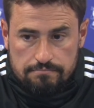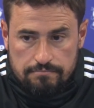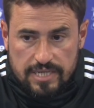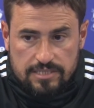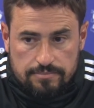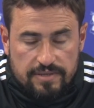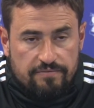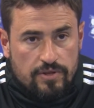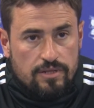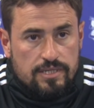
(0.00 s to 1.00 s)
makes me
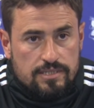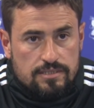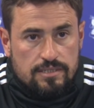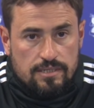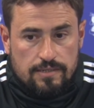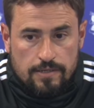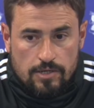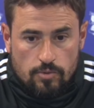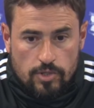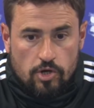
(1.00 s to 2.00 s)
feel that
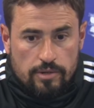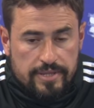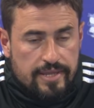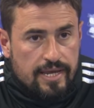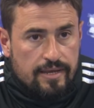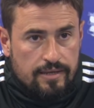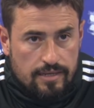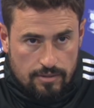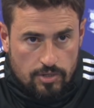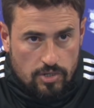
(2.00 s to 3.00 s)
we're going to be there
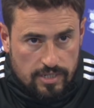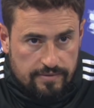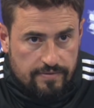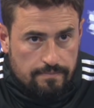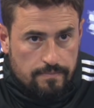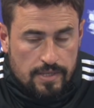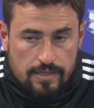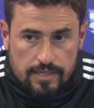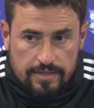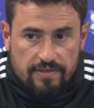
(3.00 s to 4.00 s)
and we're going to
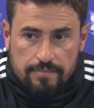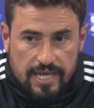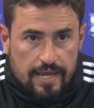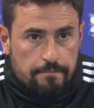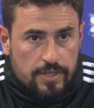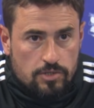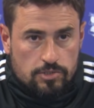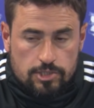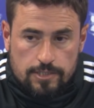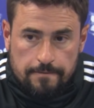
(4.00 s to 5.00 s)
give them a game,
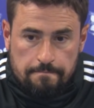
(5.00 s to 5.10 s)
because